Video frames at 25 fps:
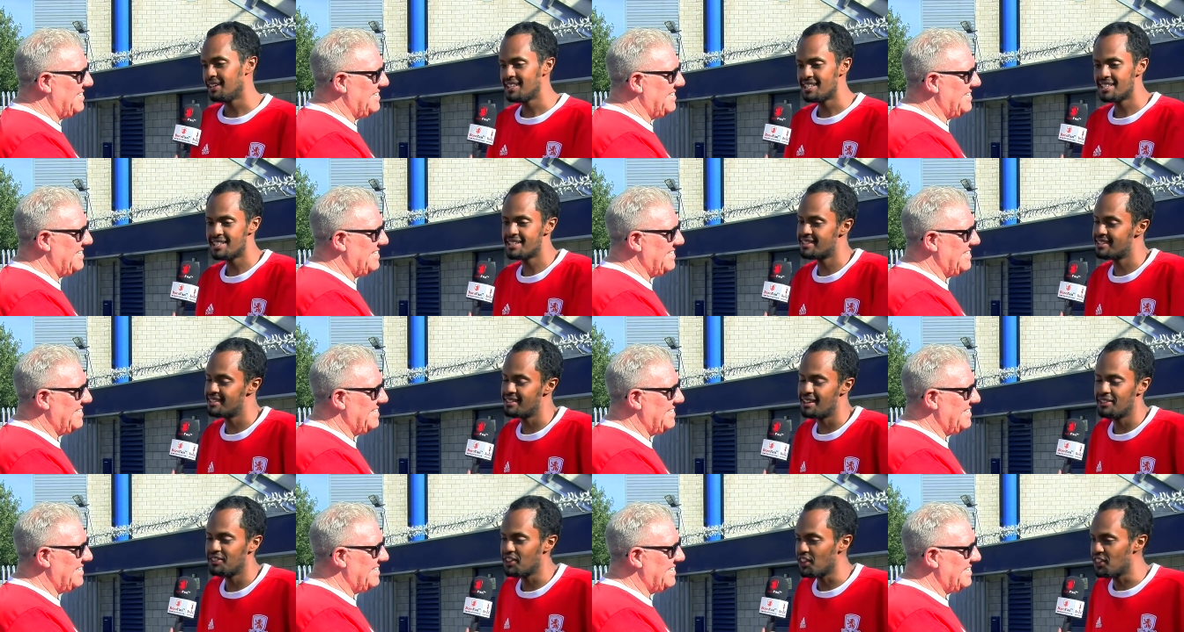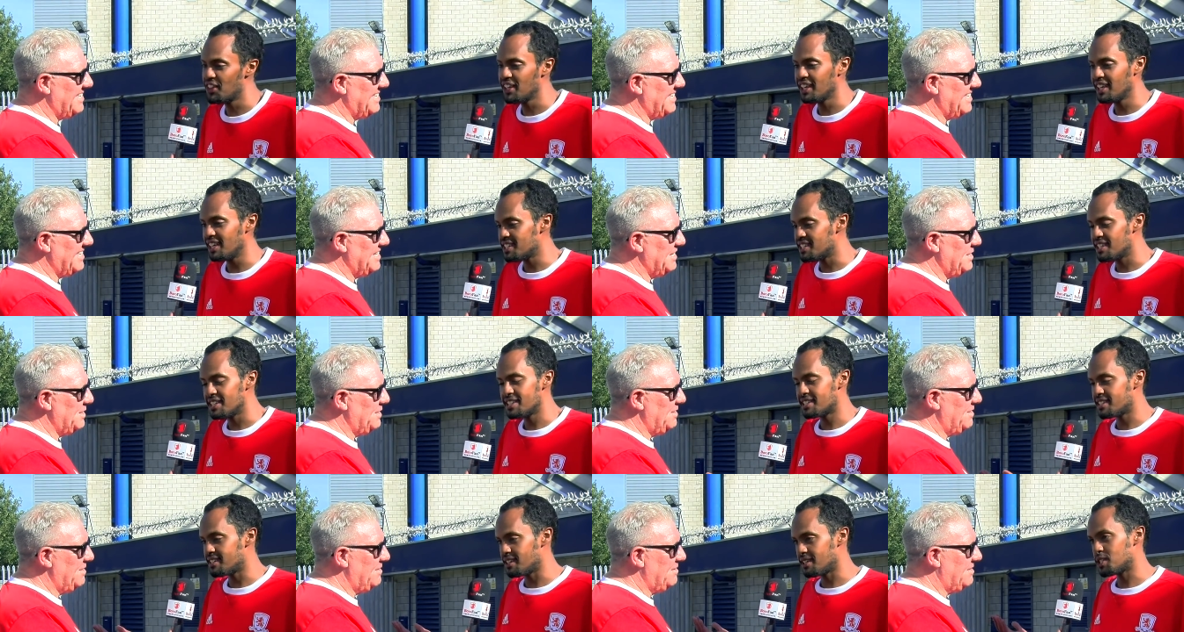Speaker 1: it's the thing is,
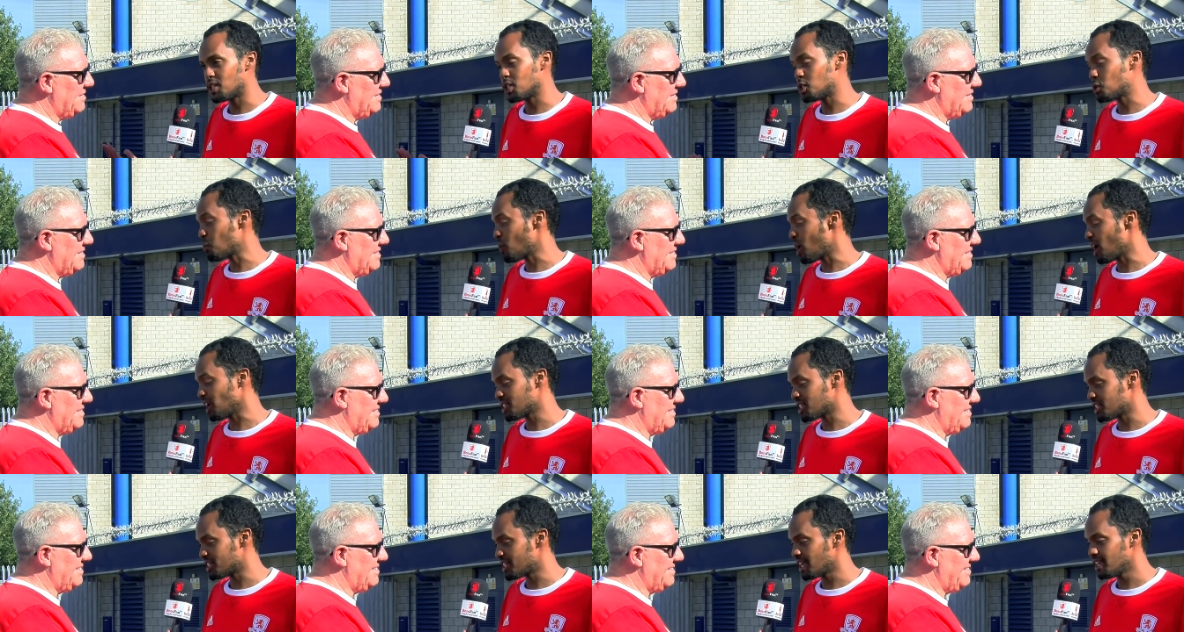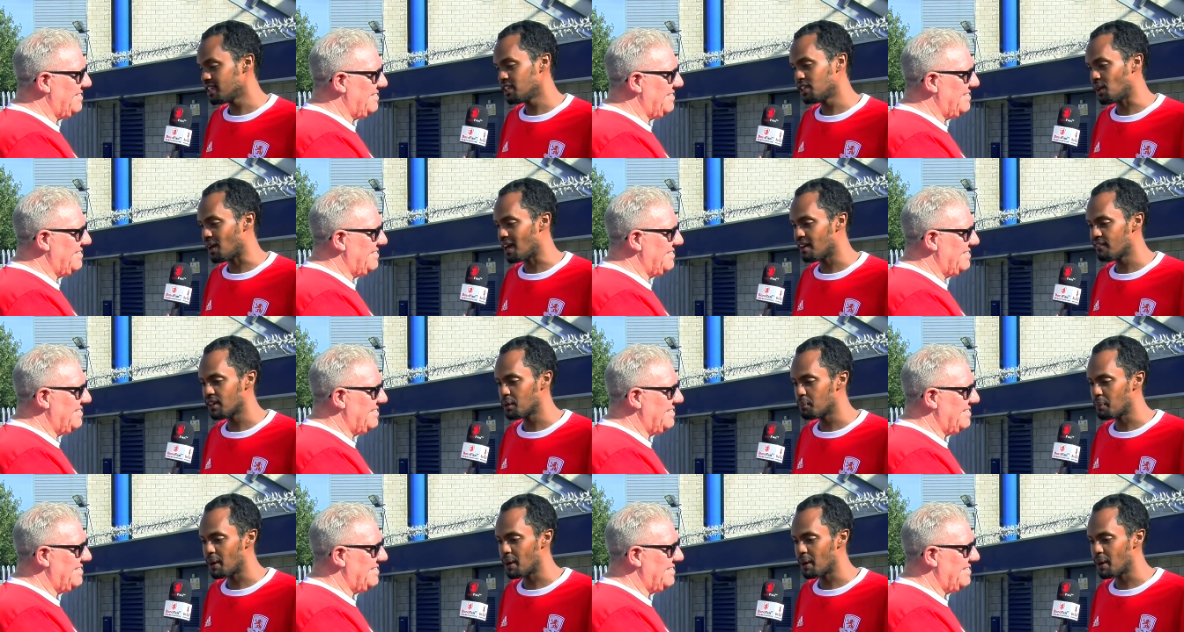it's, it's, it's work today, you know, having